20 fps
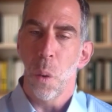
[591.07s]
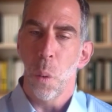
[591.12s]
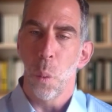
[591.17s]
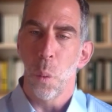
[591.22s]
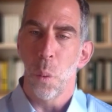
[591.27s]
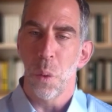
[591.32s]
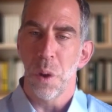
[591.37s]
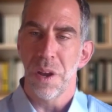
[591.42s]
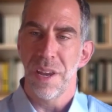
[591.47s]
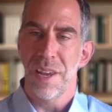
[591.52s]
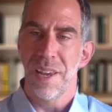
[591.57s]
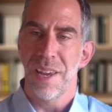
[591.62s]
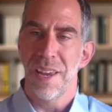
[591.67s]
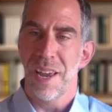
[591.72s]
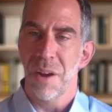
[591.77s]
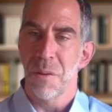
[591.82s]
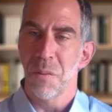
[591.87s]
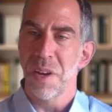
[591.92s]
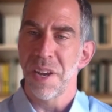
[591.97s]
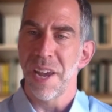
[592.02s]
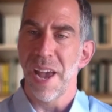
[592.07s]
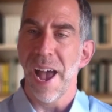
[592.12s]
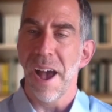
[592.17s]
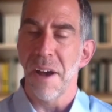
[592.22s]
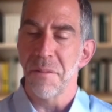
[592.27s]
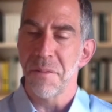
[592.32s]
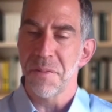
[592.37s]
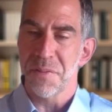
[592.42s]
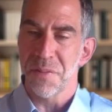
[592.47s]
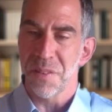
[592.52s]
we
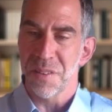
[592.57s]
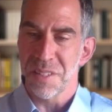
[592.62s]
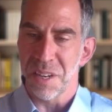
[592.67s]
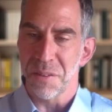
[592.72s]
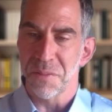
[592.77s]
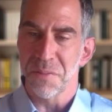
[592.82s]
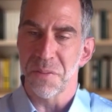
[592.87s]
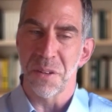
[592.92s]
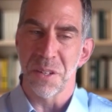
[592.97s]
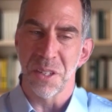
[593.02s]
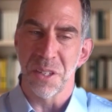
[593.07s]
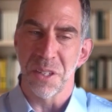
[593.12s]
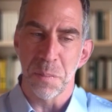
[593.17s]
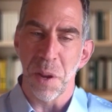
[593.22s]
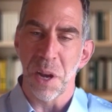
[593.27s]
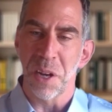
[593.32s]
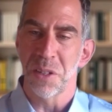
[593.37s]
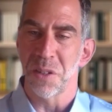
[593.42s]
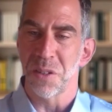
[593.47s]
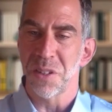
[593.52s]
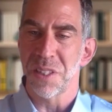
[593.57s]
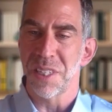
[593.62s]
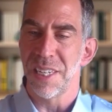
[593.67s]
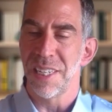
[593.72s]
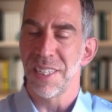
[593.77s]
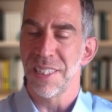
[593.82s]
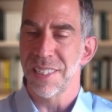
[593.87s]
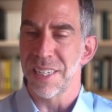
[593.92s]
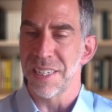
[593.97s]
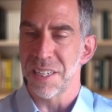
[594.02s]
have different
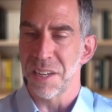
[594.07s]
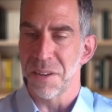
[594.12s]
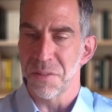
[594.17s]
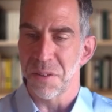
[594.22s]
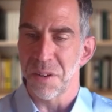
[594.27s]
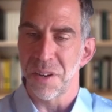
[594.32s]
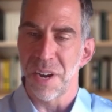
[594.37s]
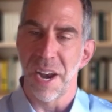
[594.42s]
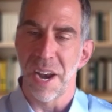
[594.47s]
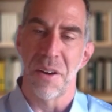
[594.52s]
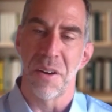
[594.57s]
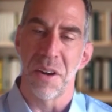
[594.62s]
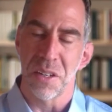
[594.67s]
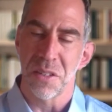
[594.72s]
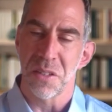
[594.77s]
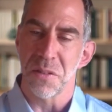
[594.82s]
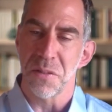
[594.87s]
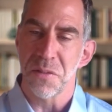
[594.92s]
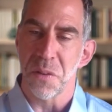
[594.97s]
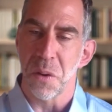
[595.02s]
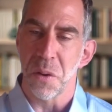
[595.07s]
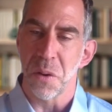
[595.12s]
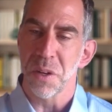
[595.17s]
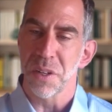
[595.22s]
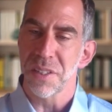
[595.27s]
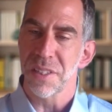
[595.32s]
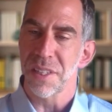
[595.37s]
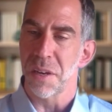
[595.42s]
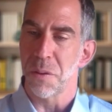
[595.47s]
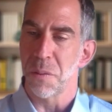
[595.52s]
specialties and different areas of
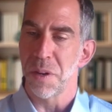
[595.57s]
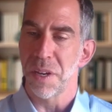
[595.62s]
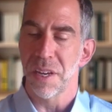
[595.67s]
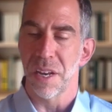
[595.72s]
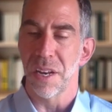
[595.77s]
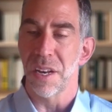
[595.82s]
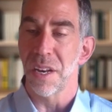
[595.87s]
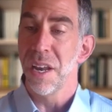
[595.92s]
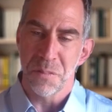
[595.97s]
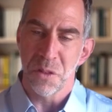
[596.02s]
focus that we can